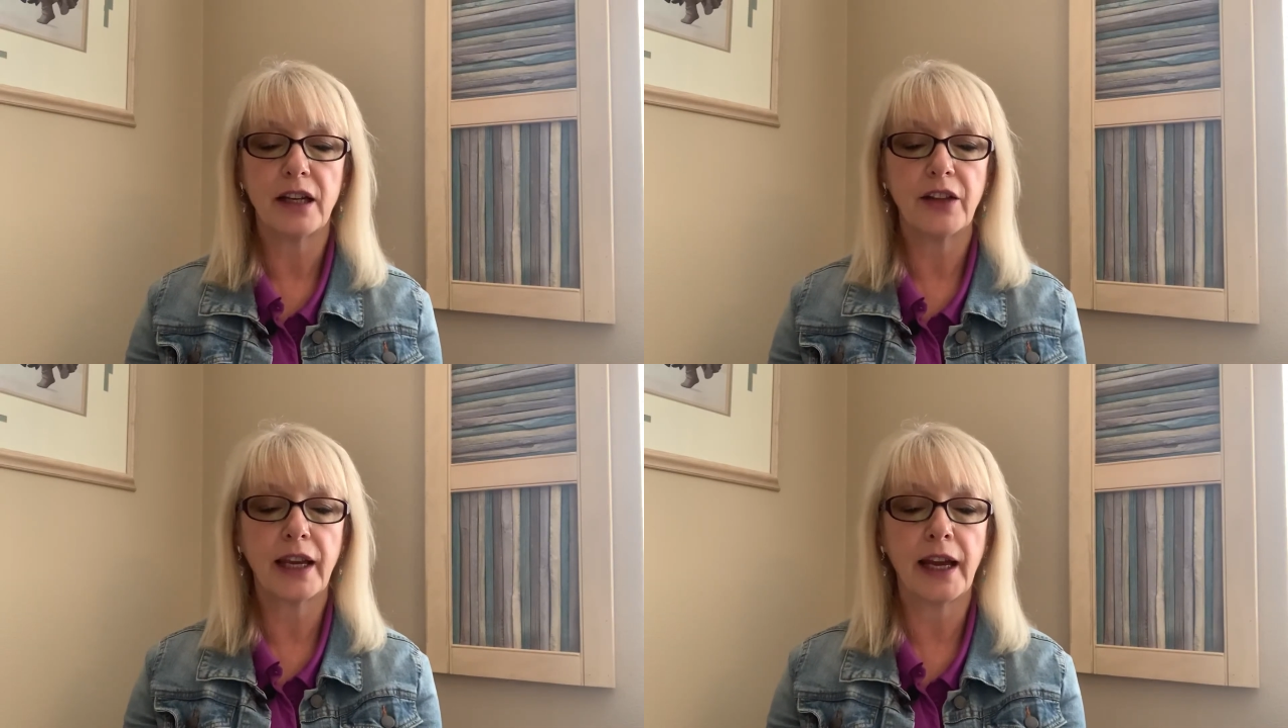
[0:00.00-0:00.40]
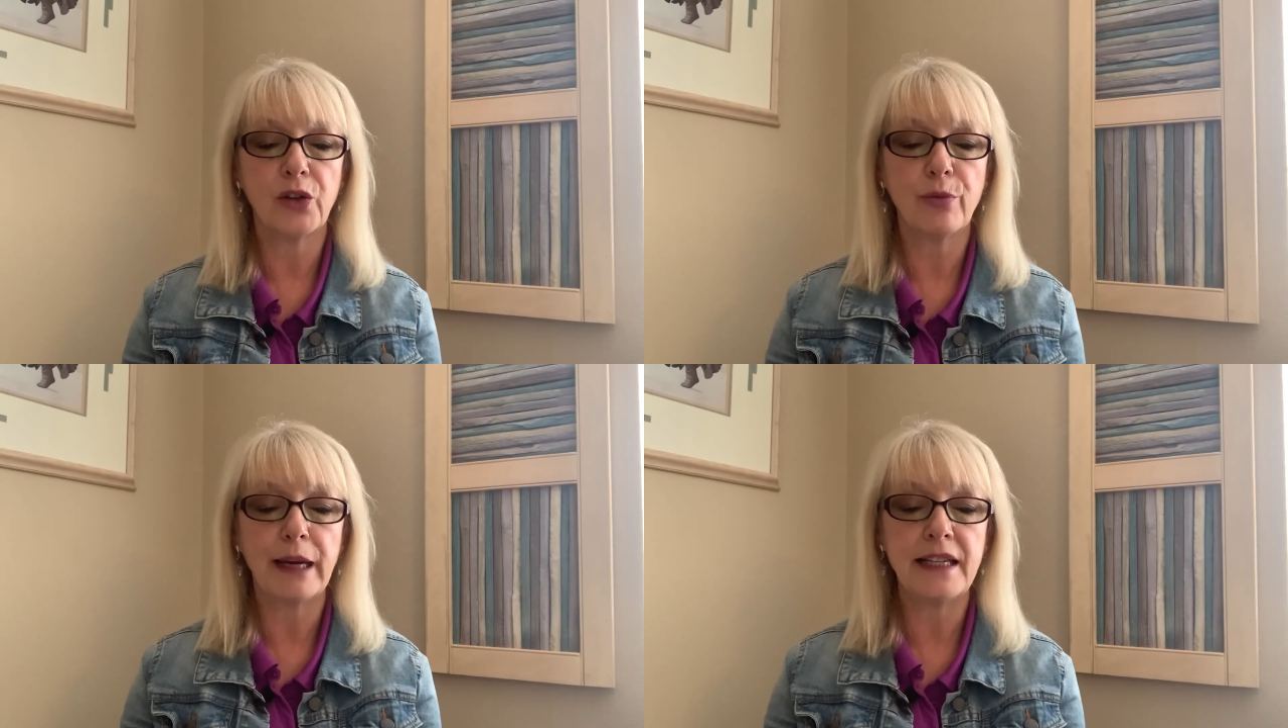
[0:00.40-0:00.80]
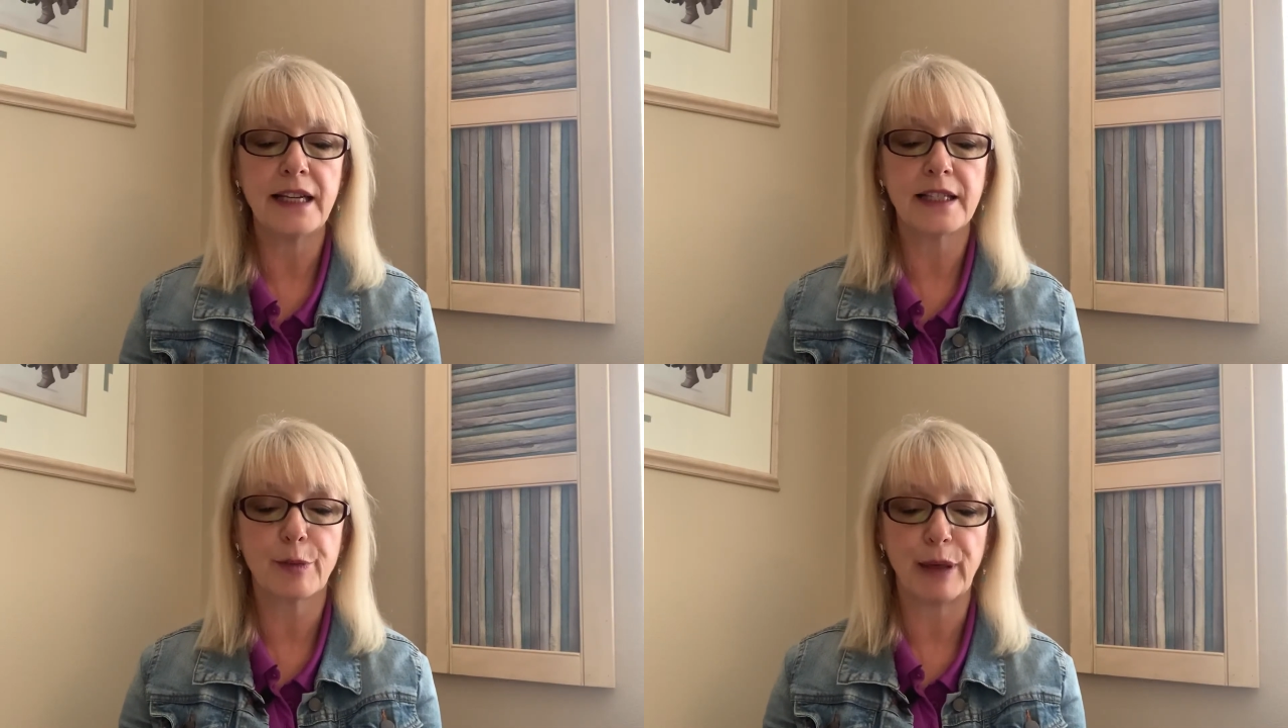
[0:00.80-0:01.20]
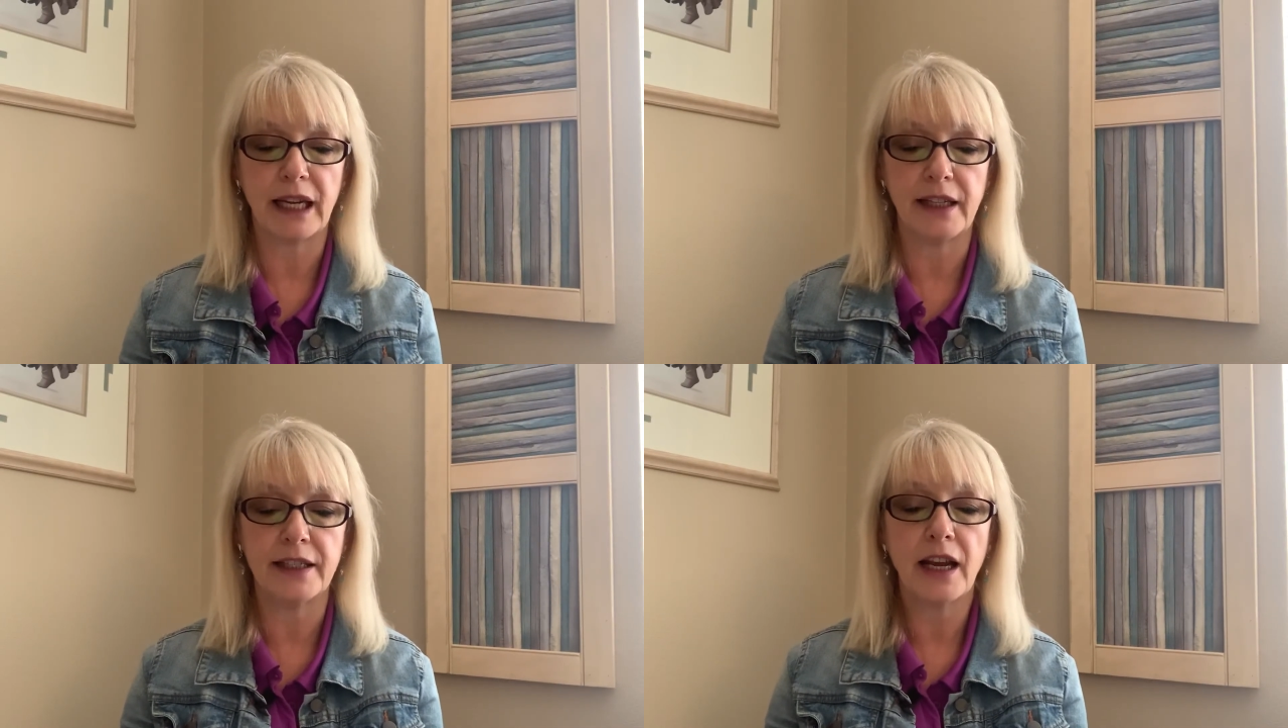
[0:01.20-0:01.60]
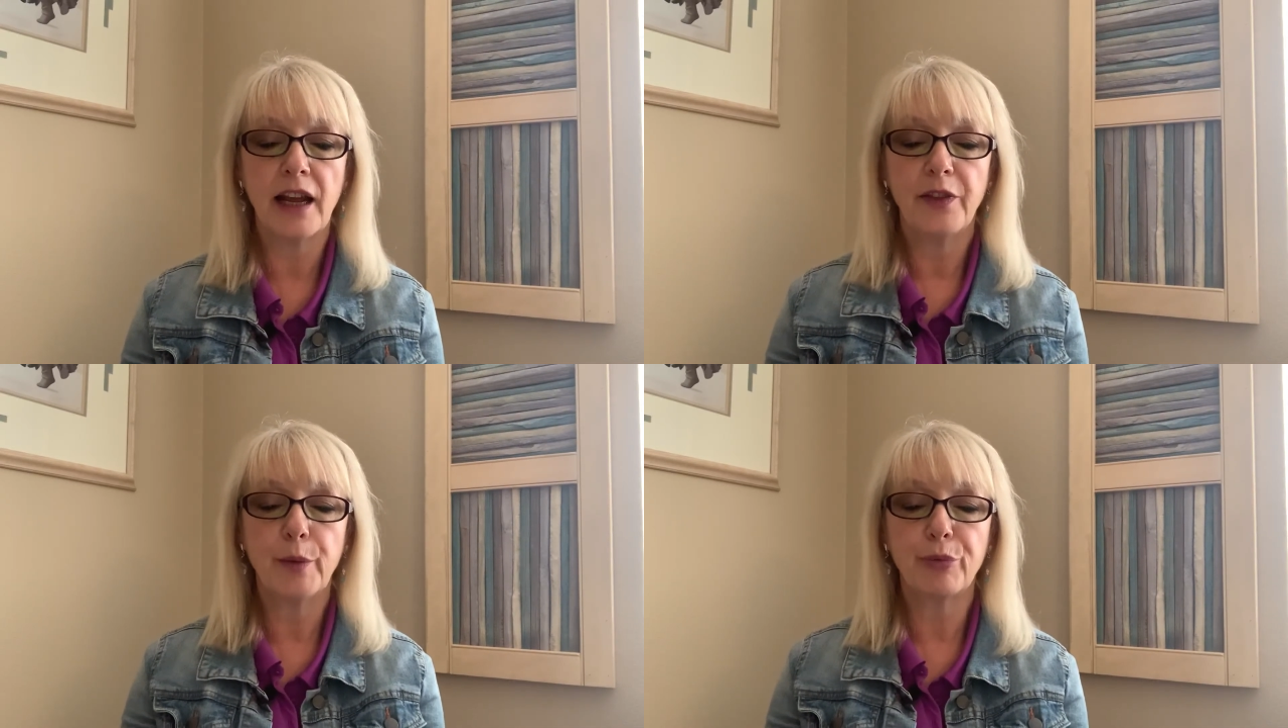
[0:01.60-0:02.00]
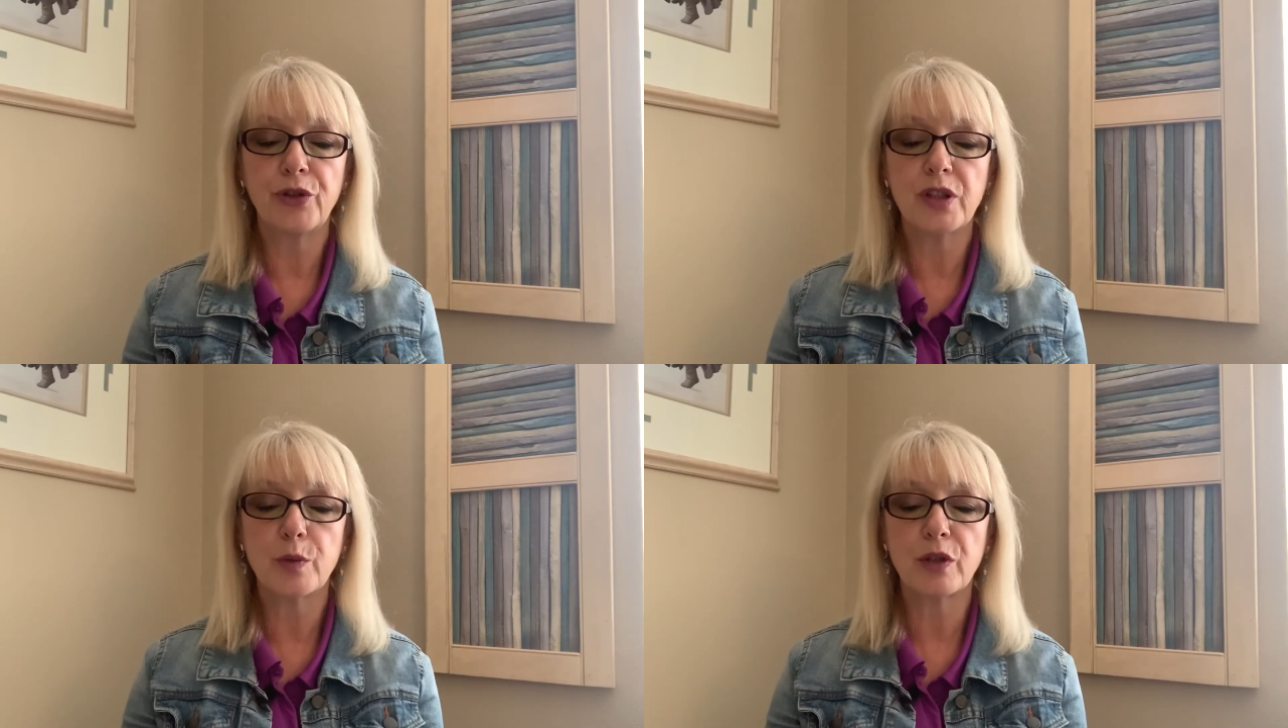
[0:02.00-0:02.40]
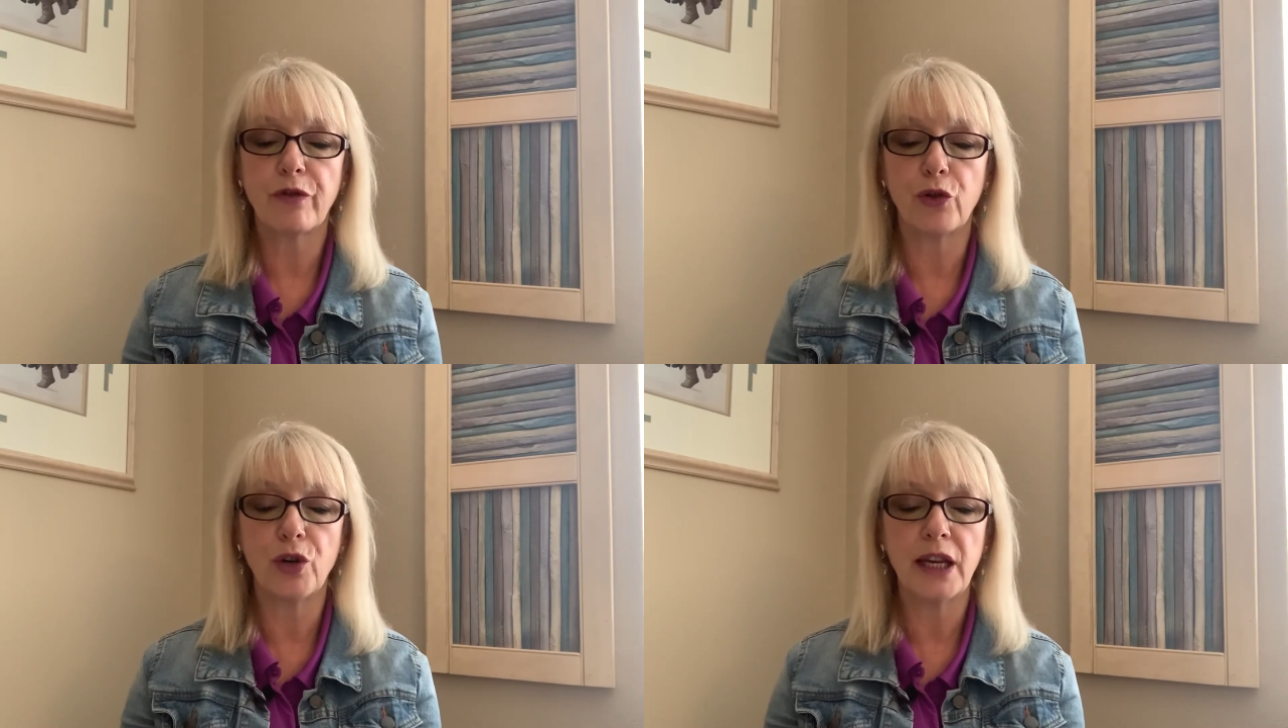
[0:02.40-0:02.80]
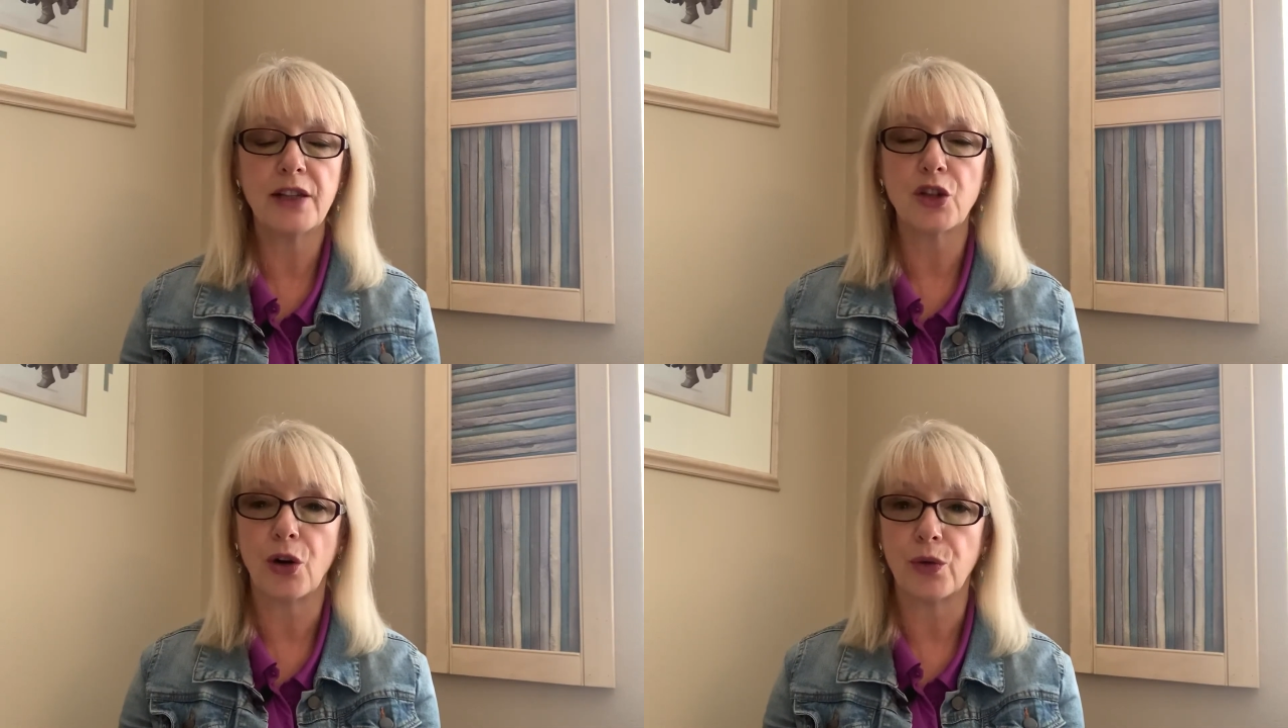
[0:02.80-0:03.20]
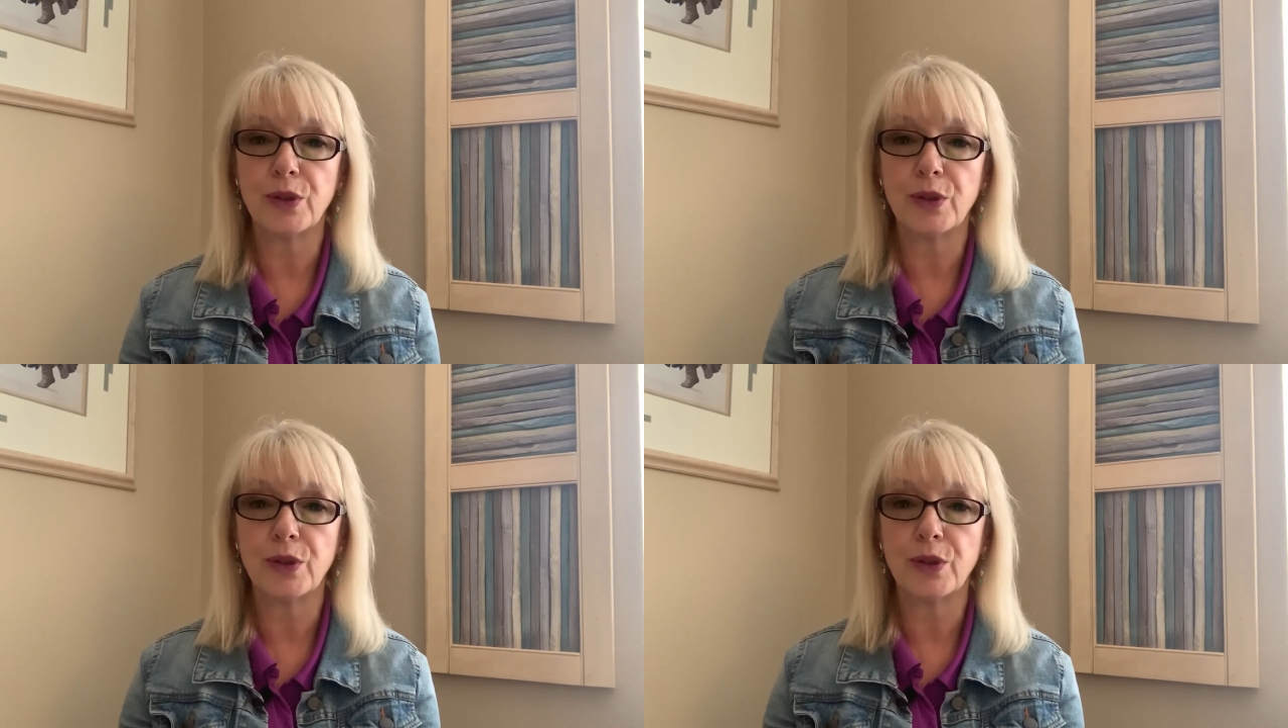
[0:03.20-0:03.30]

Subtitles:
the kennel maid explained that Bruce was 4 years old